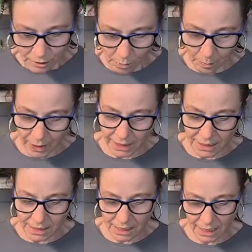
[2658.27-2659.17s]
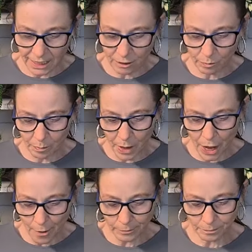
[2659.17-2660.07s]
and place a little
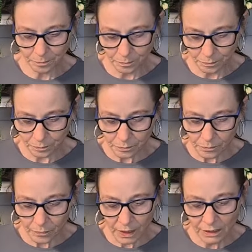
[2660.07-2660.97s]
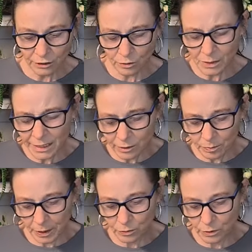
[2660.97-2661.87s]
bow, some little
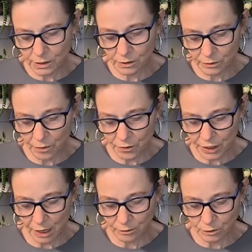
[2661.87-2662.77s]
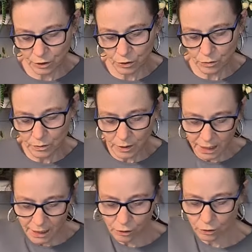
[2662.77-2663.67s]
bows on, you know, two
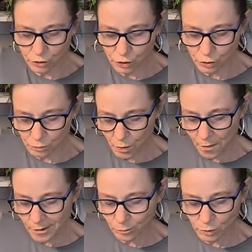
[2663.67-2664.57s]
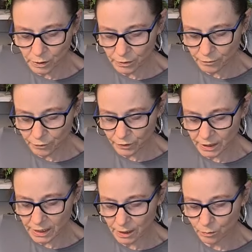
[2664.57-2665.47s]
there or two, one at the front
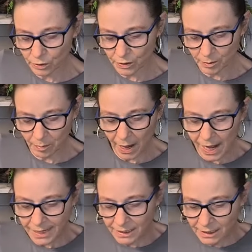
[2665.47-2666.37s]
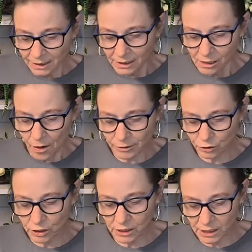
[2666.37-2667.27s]
here, one at the back, and
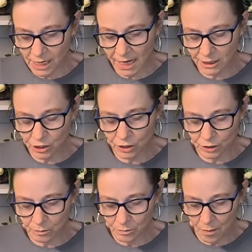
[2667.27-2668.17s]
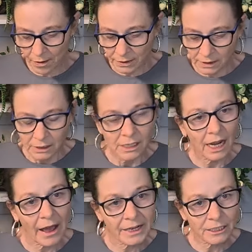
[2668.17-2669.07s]
just attach them
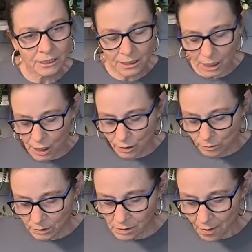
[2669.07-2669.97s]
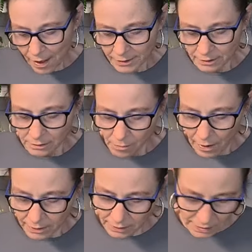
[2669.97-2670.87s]
like so.
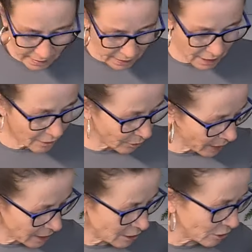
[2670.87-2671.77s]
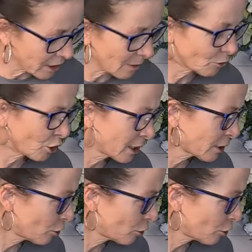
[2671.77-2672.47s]
Let's see if we can do this. I'm trying to